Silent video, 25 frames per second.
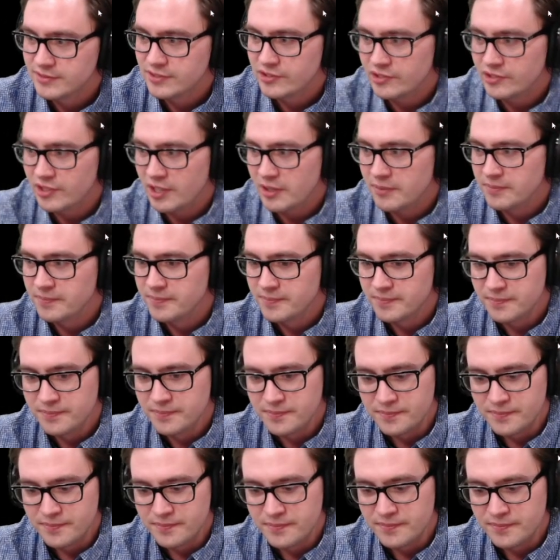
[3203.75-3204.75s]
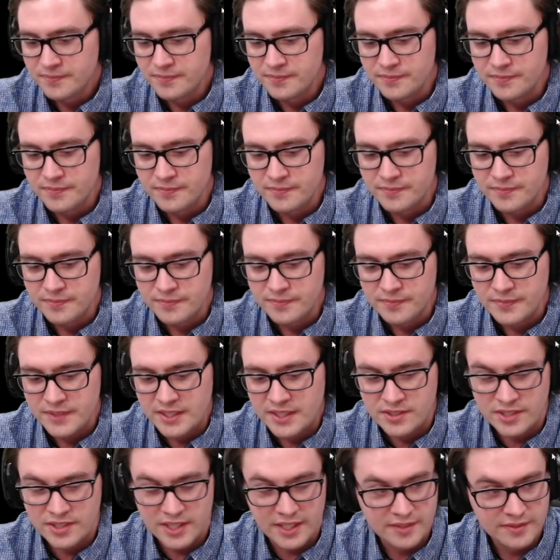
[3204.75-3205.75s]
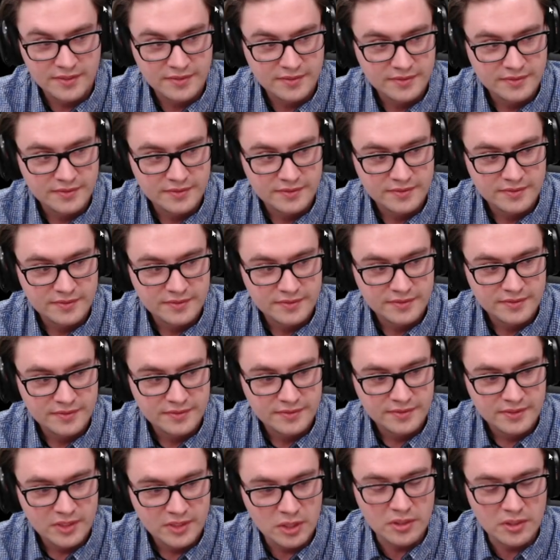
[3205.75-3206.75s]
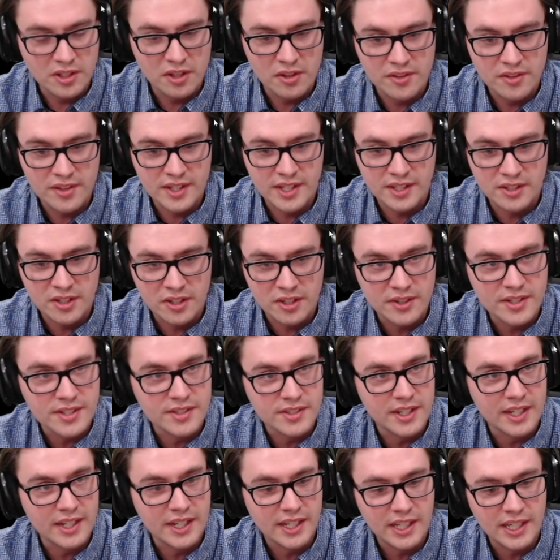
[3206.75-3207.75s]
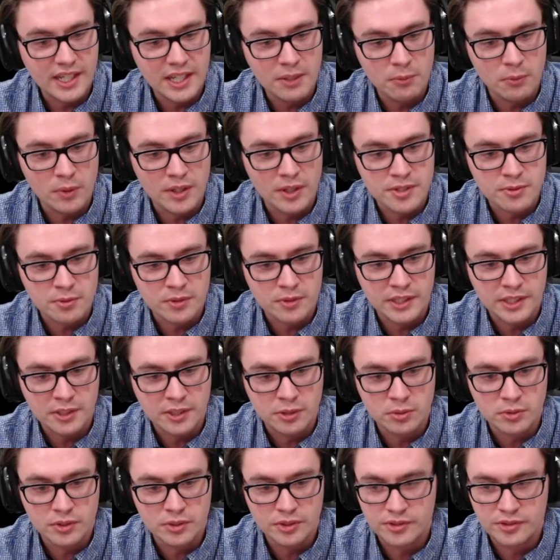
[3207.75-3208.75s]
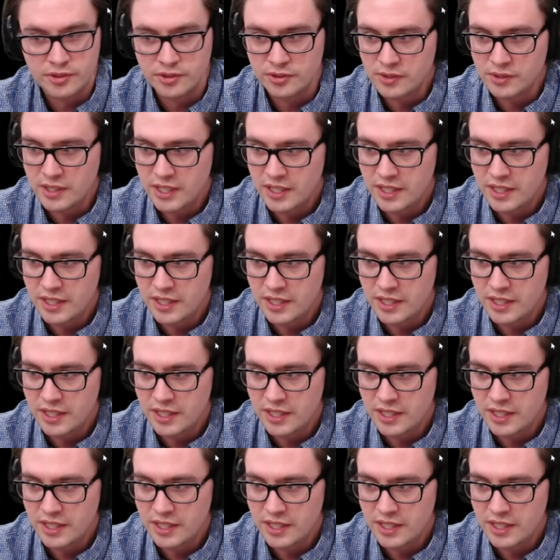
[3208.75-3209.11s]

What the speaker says: So that's it. The only other thing though is like it was really cool to